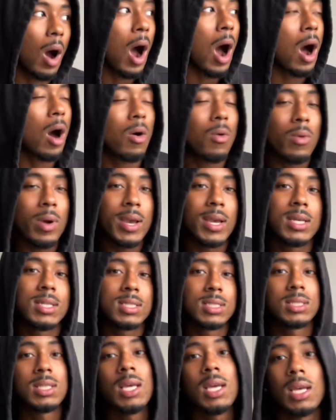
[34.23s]

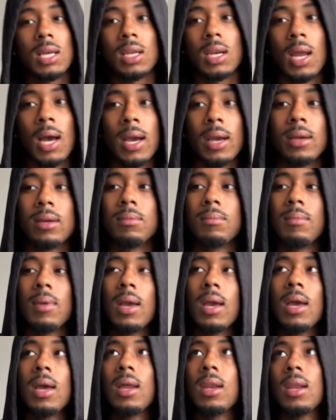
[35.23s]
always think like,
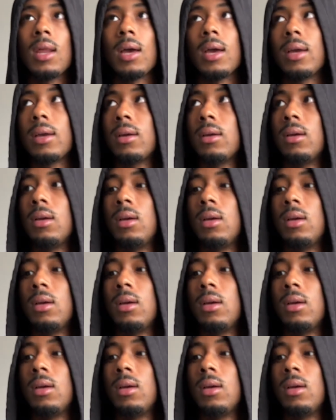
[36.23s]
man, like